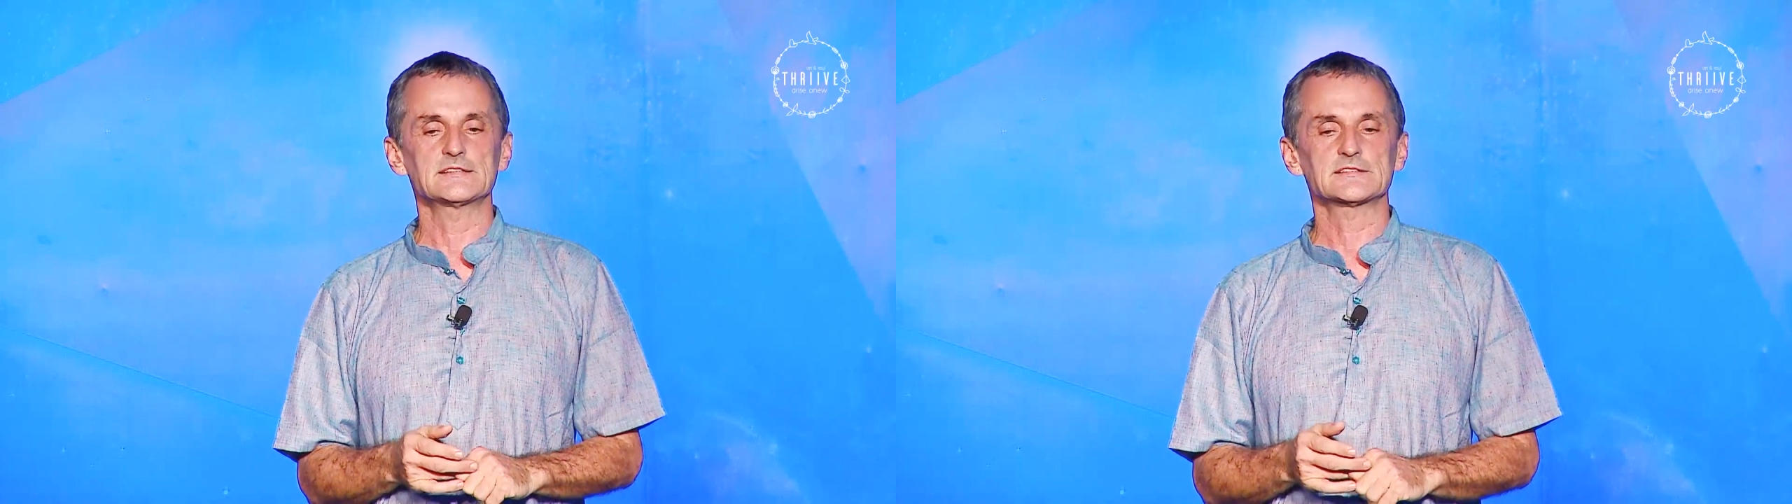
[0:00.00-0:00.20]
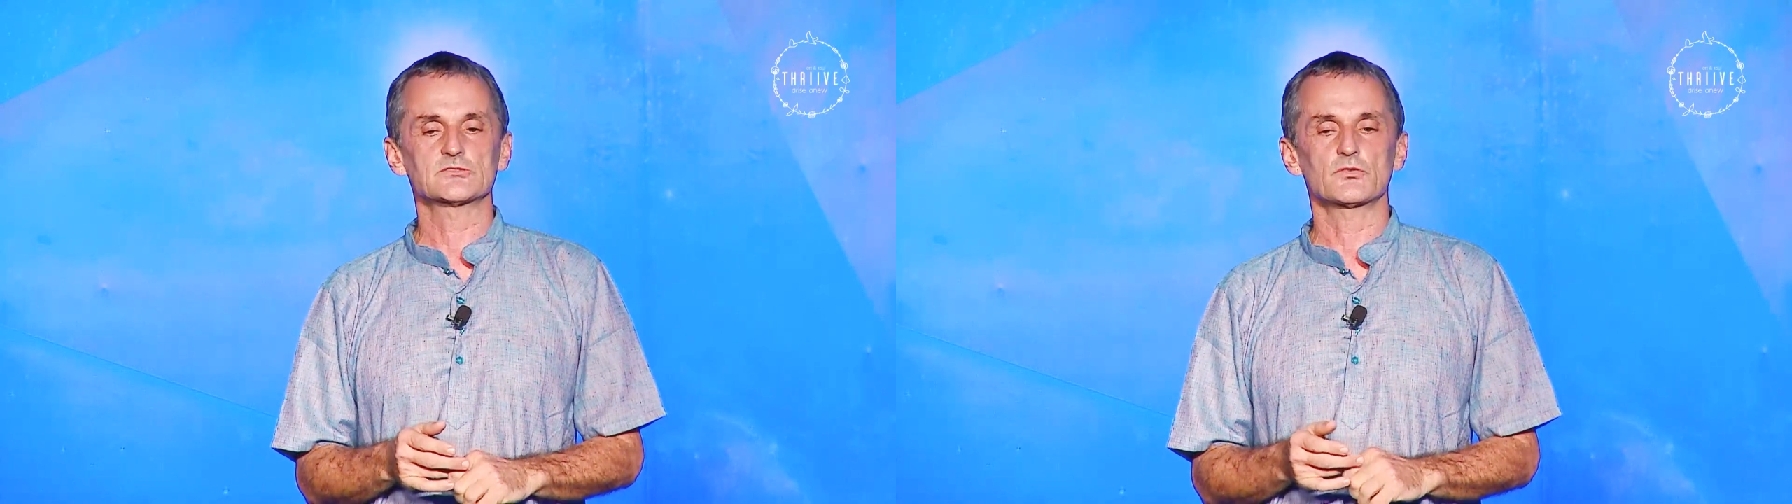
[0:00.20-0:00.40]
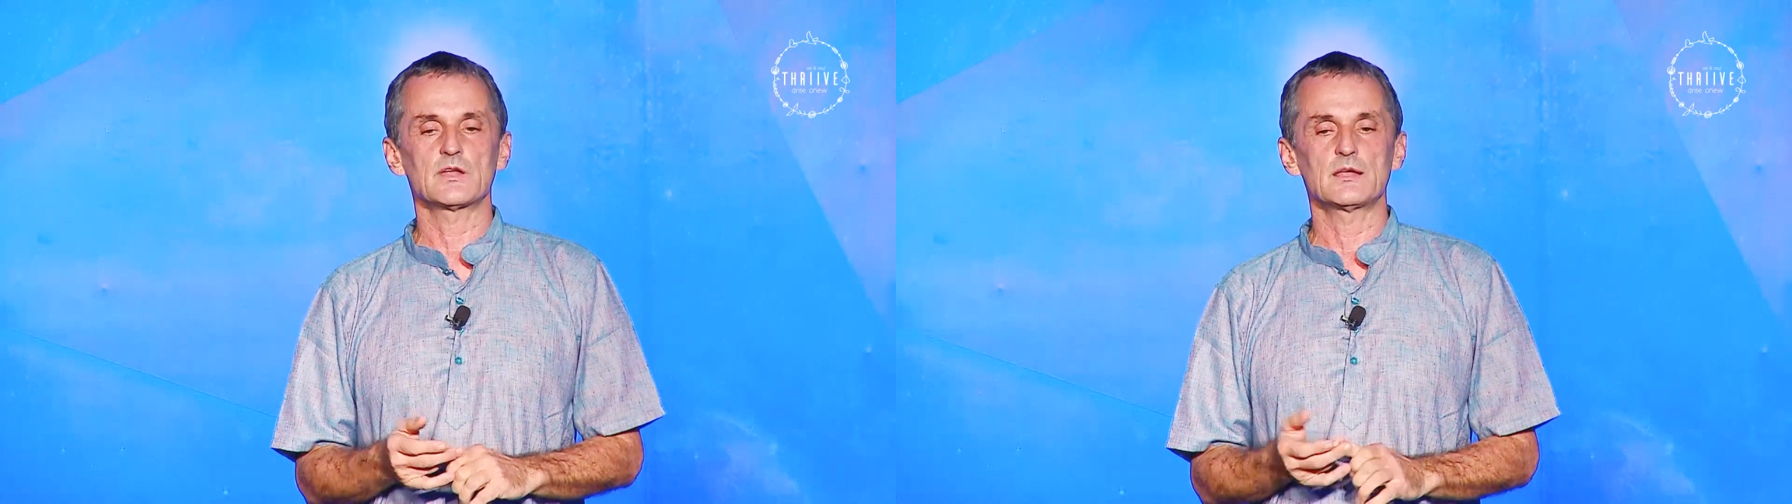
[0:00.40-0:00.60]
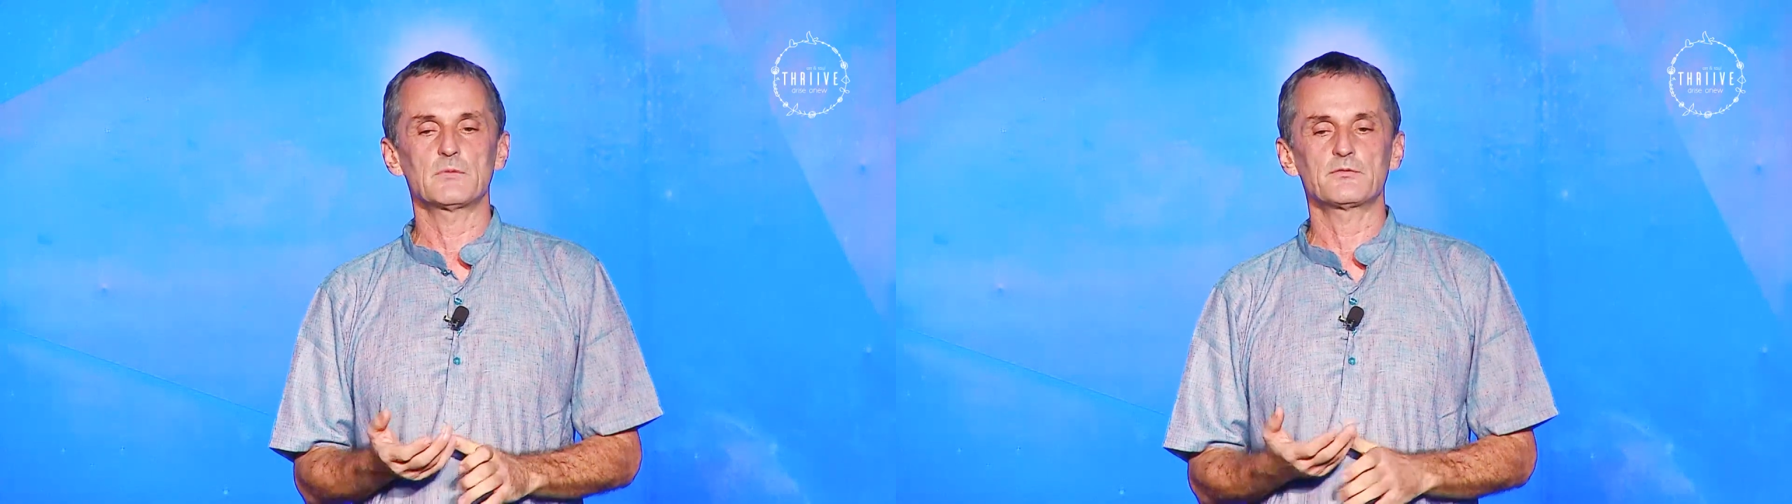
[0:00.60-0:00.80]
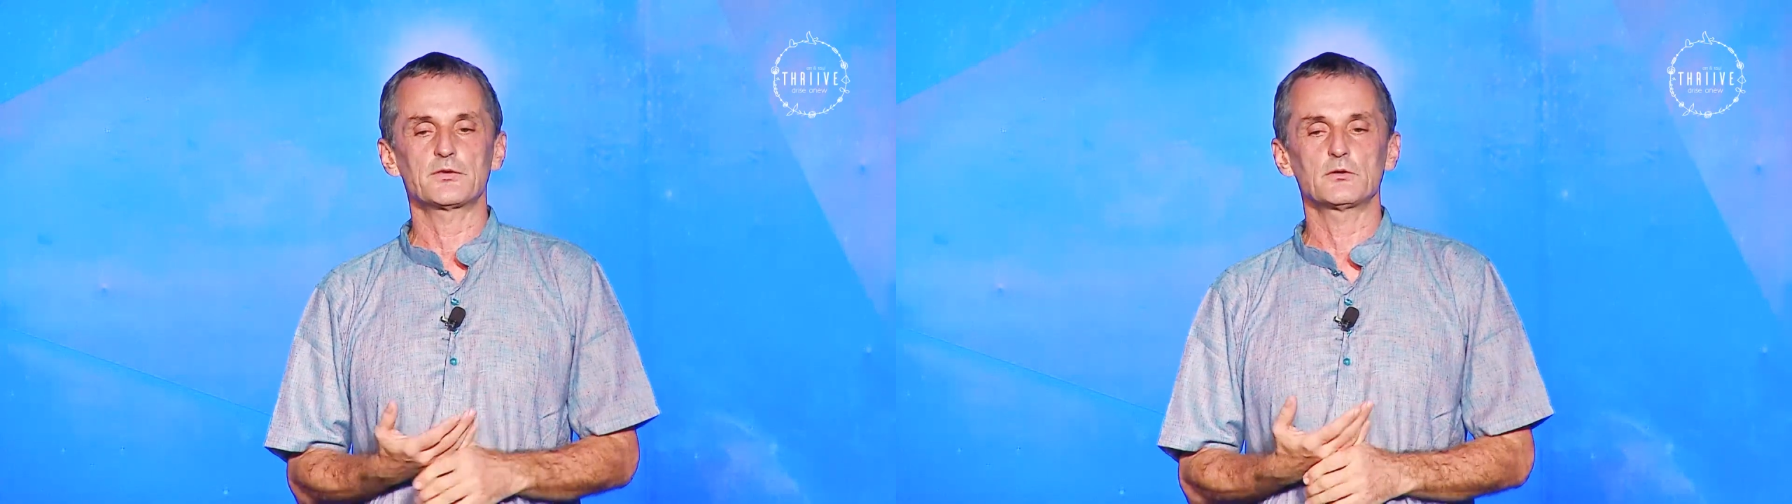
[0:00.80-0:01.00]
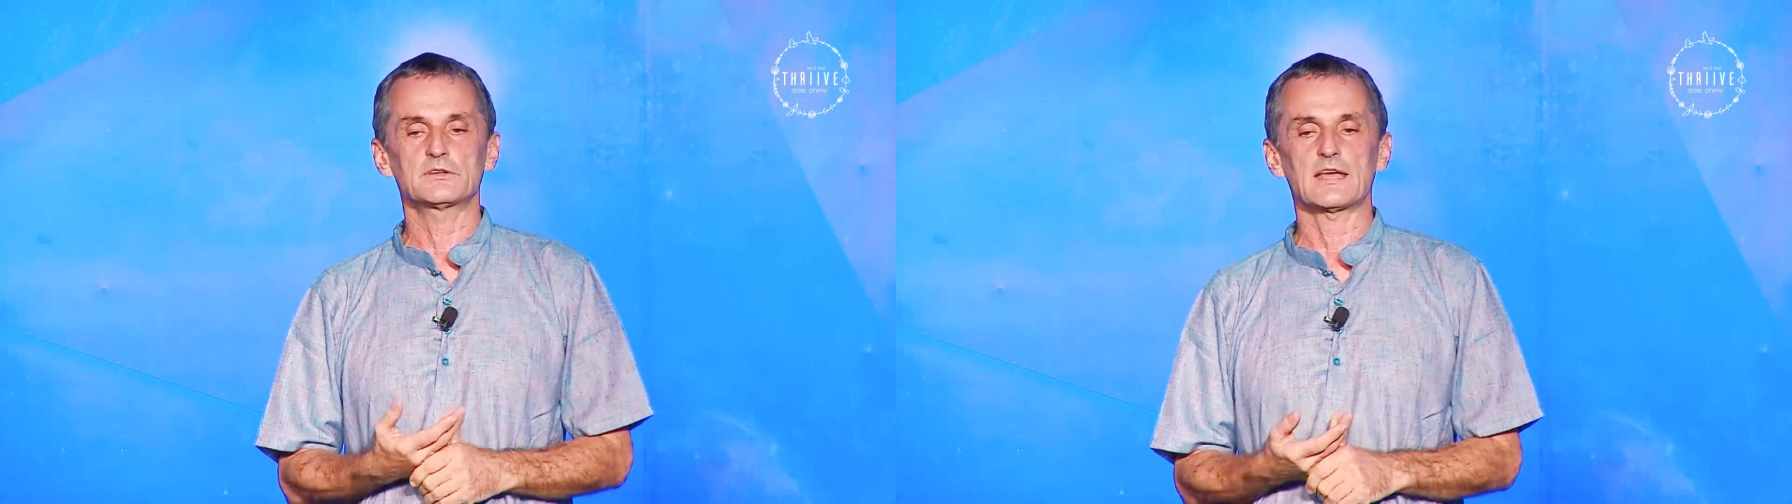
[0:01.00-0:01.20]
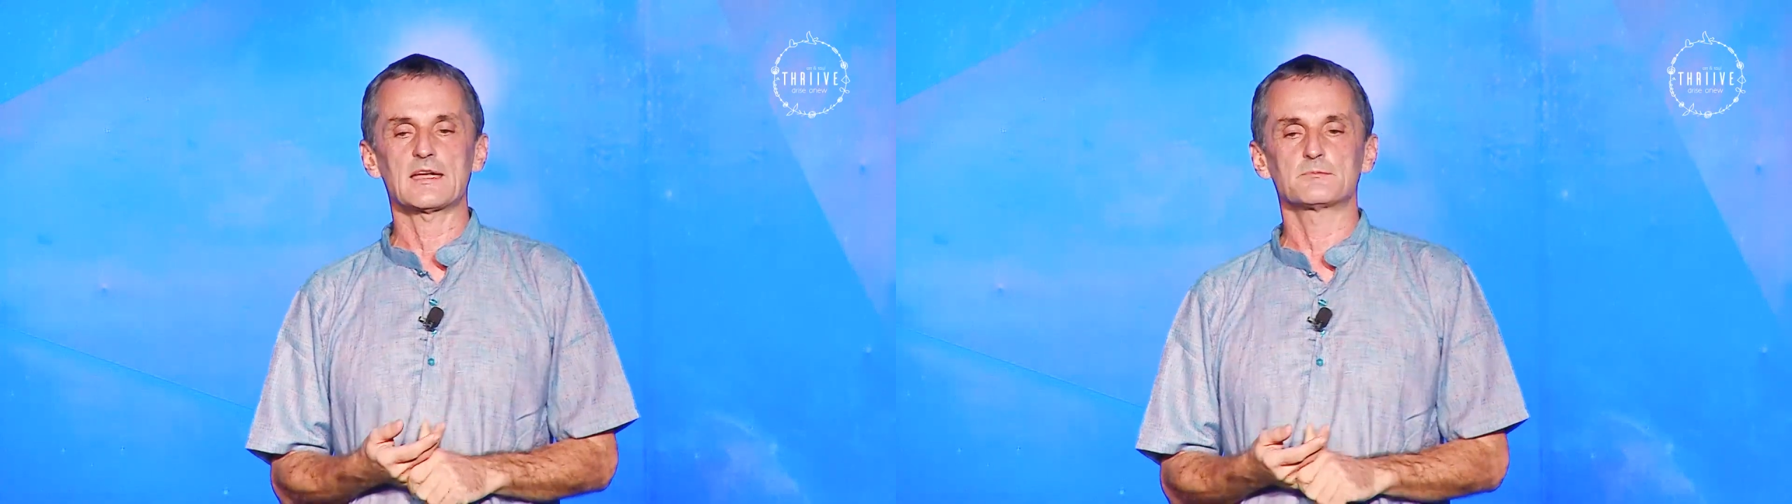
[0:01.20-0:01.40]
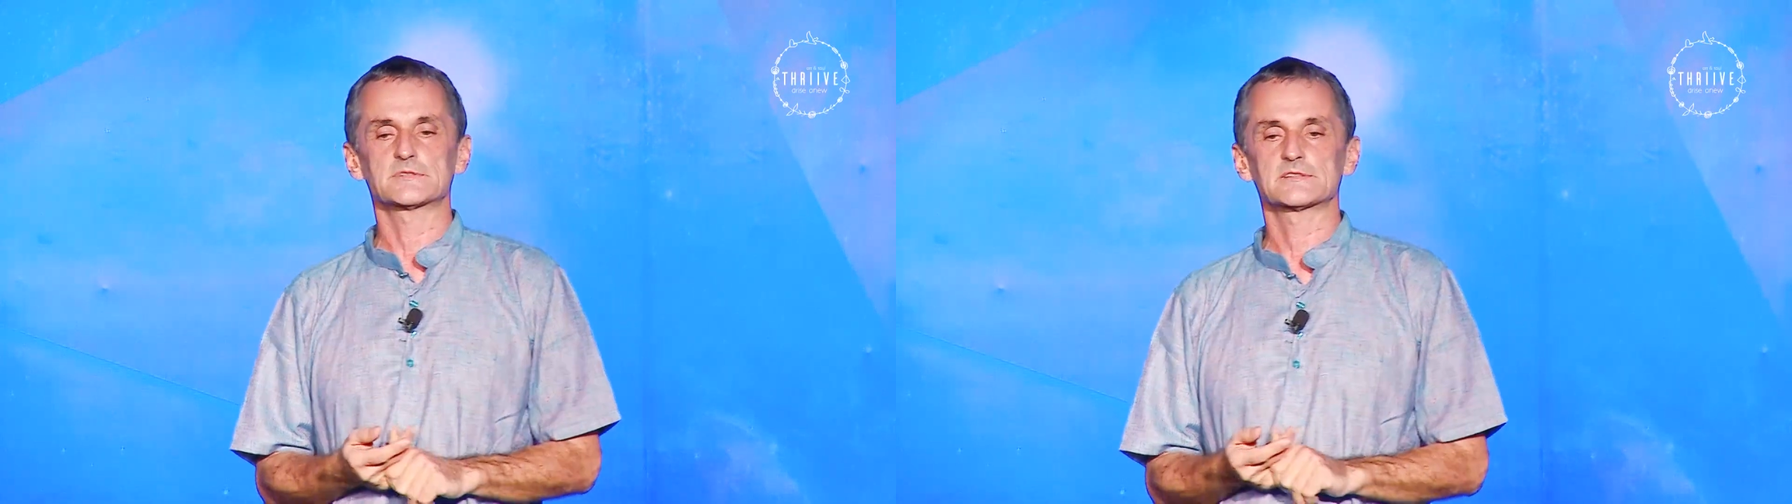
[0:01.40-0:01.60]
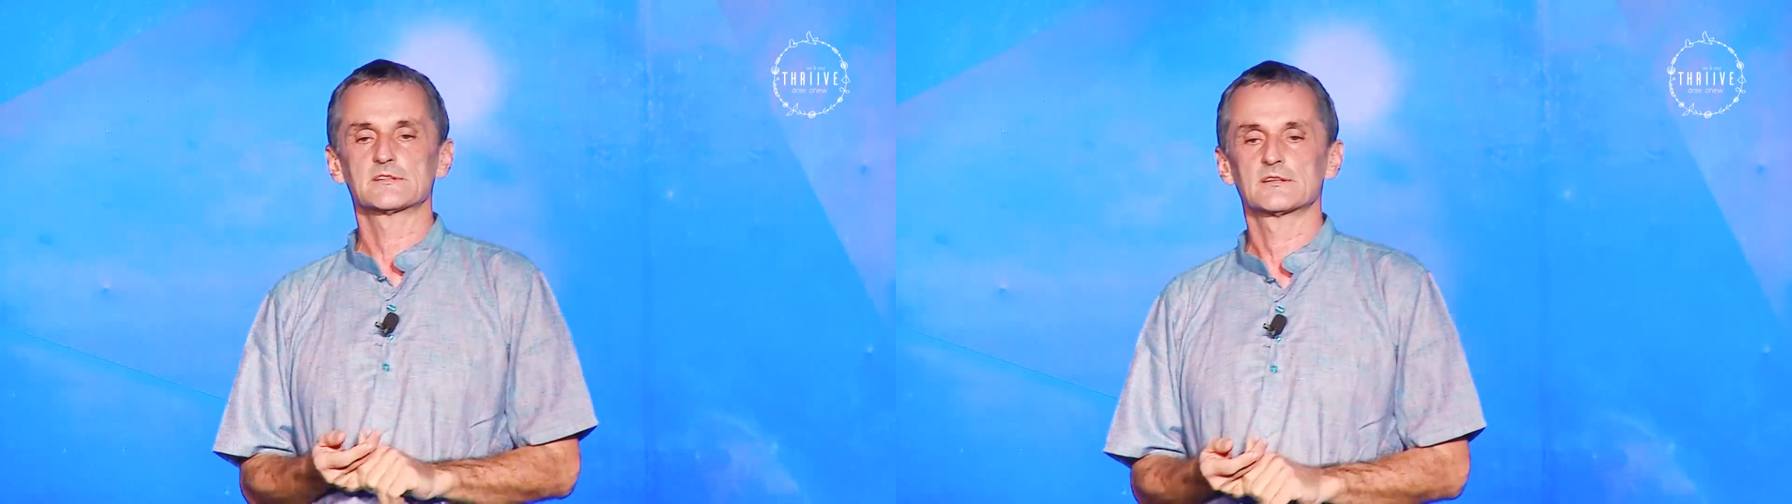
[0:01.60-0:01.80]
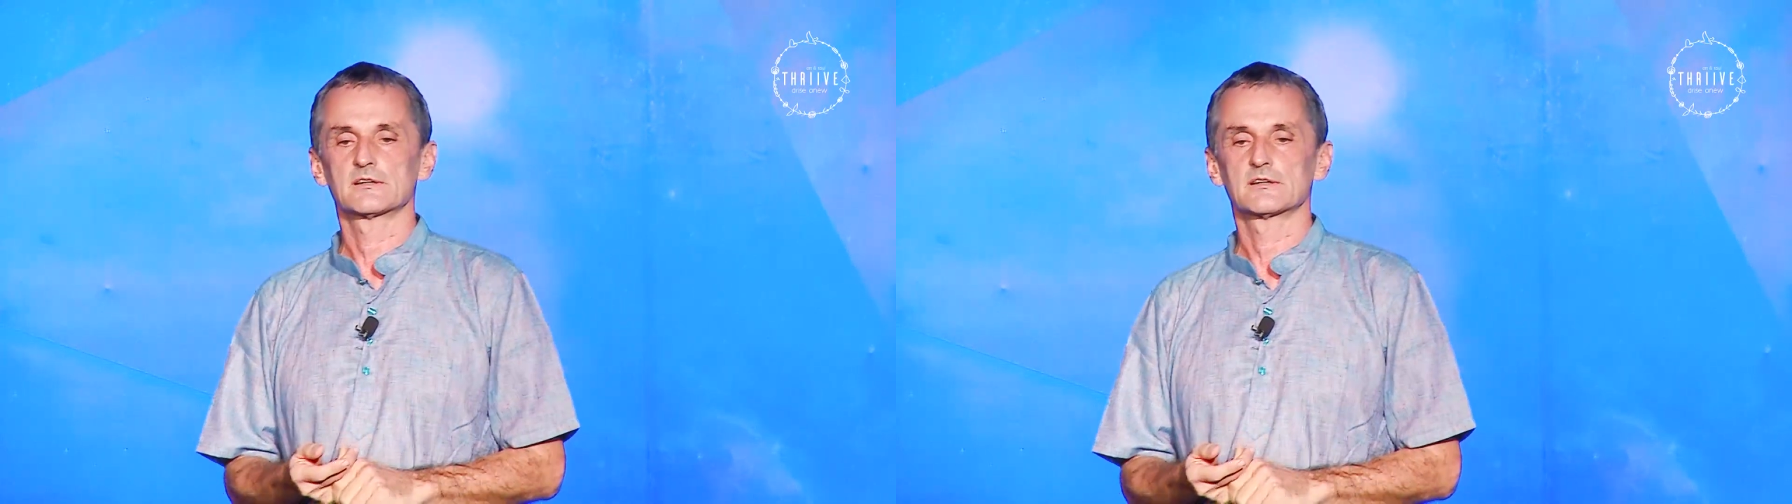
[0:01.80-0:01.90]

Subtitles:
stream a few times.